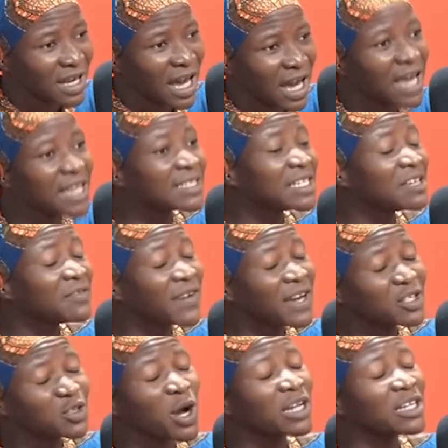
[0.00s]
and
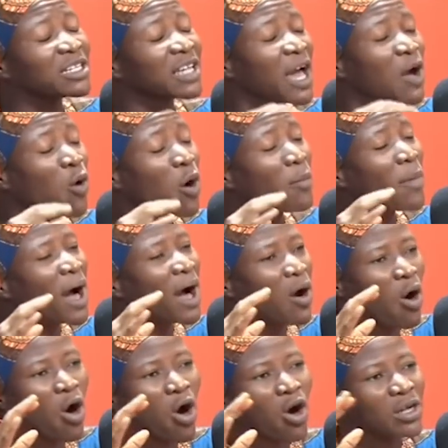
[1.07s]
eventually ne ekoma
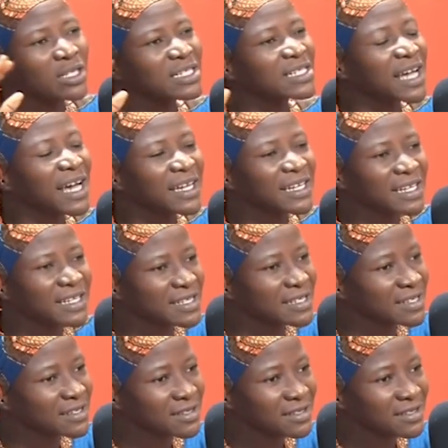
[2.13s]
all designers